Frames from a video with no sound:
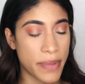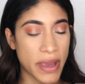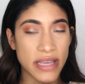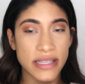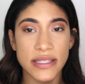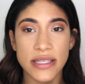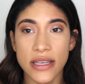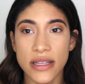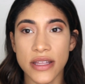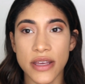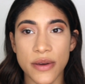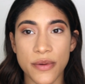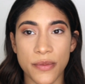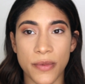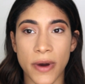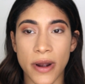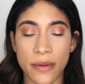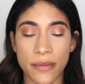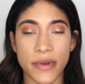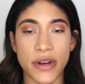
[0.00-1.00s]
Basically
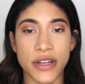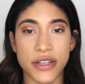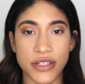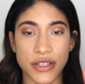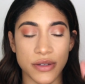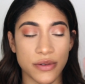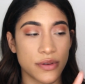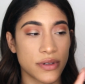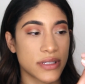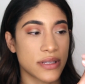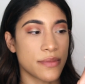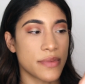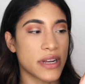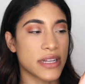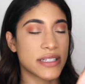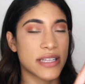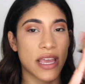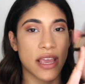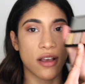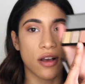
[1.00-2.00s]
what I'm gonna do is I'm
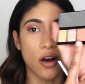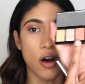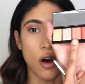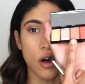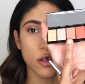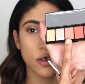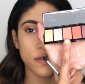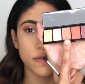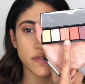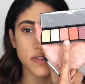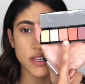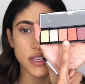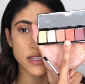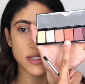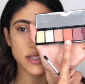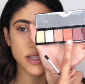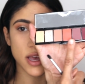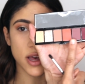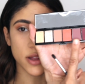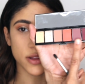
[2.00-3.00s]
gonna take all of
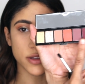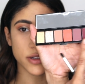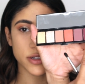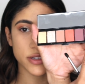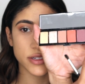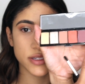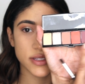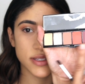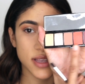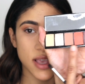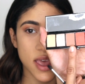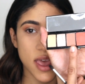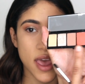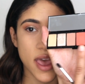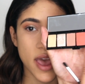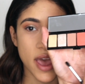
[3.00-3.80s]
these colors